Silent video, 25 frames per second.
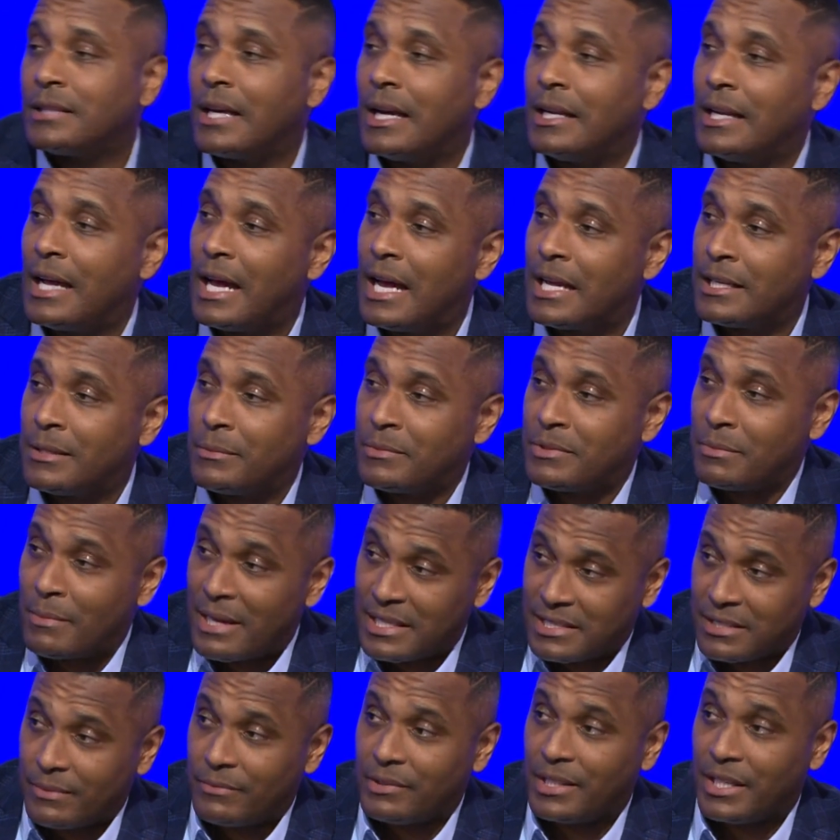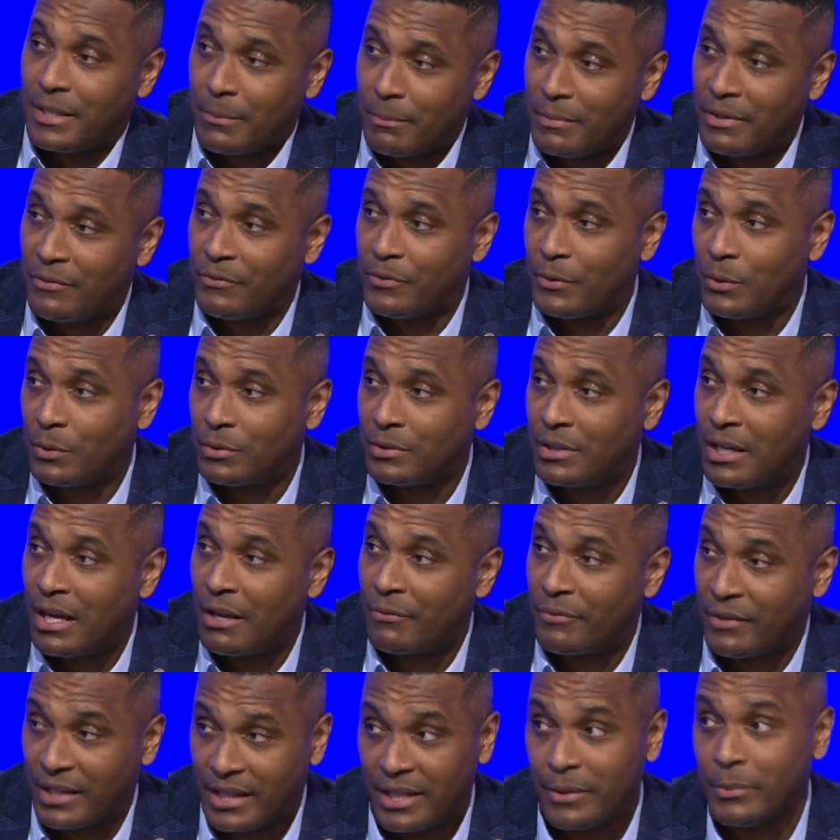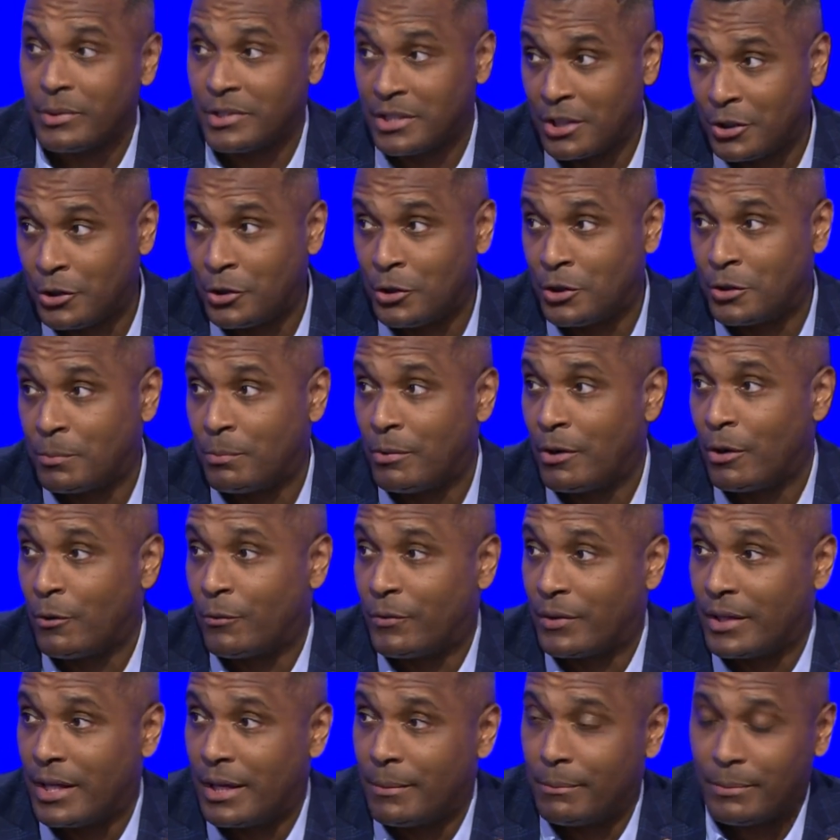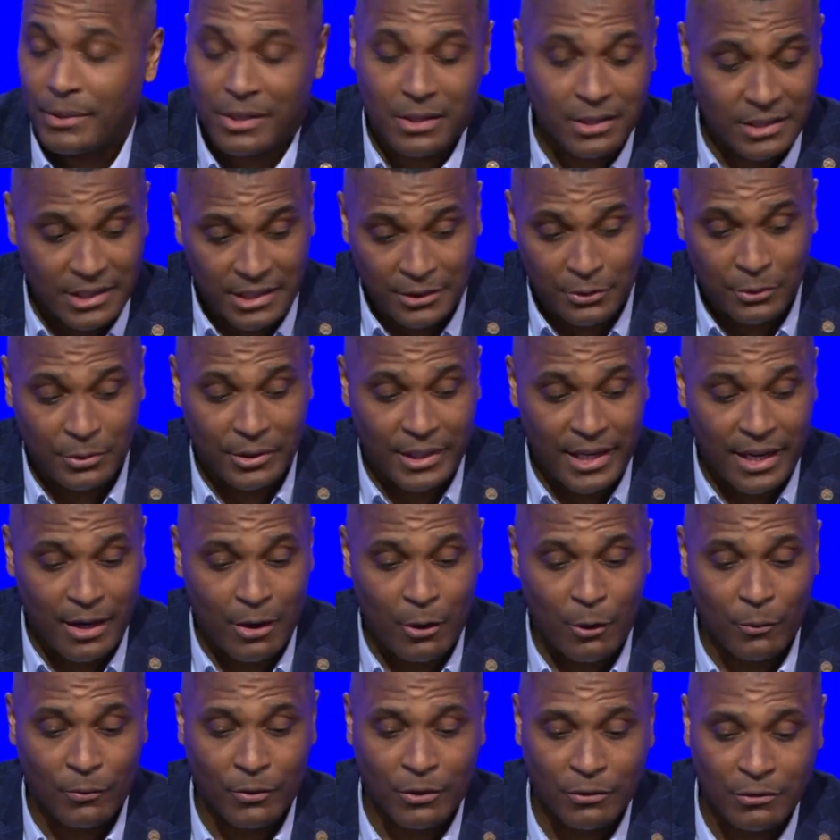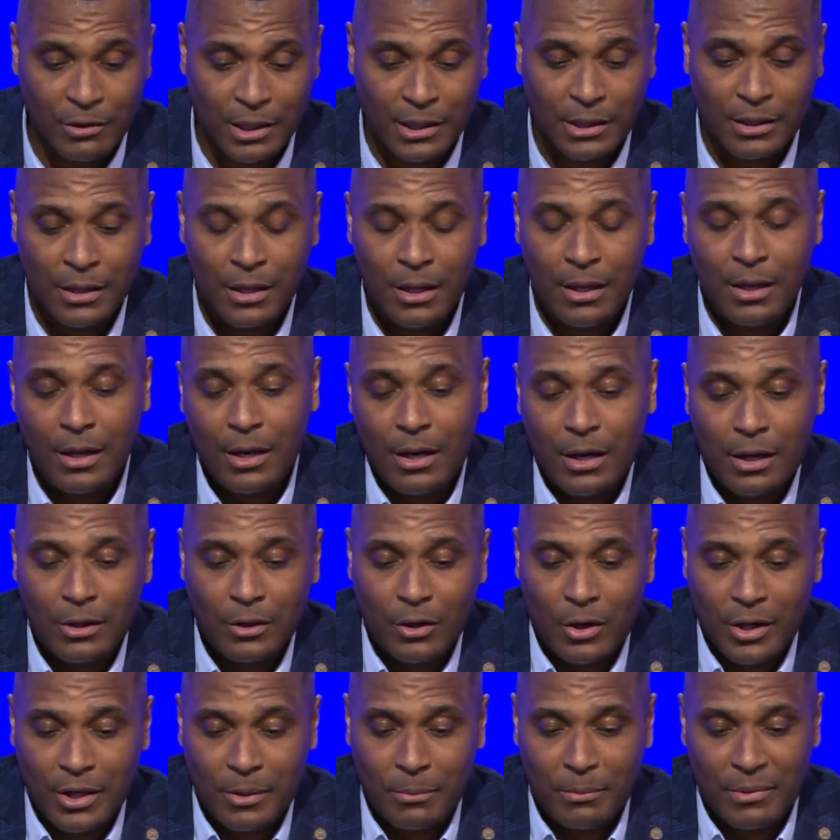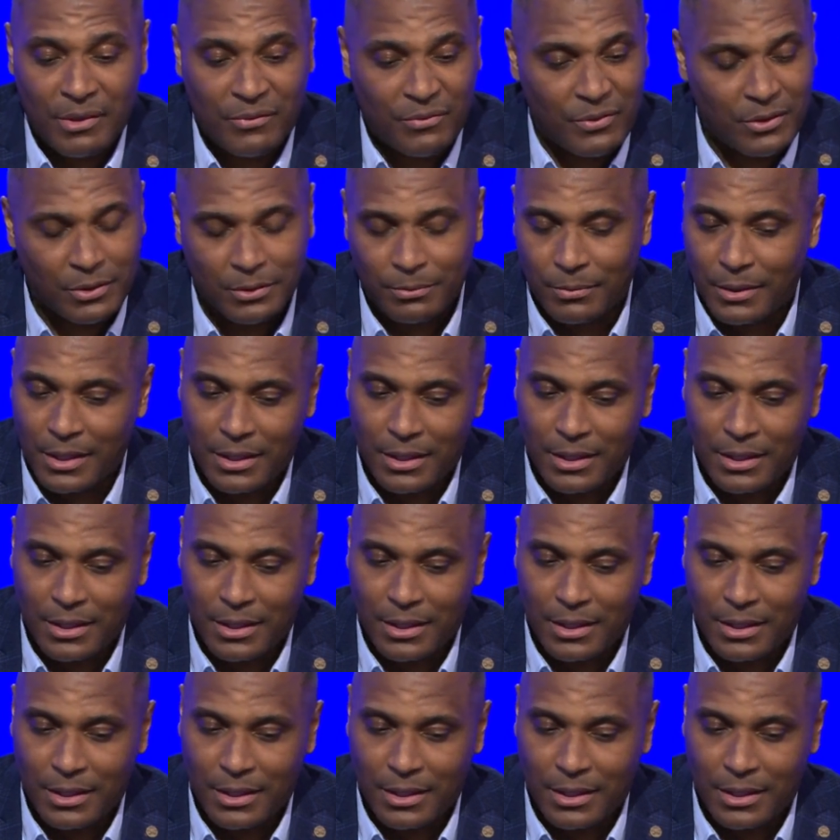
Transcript: Tyler Adams massively in midfield. I think he was a huge blow for them because they do get overrun a lot in midfield.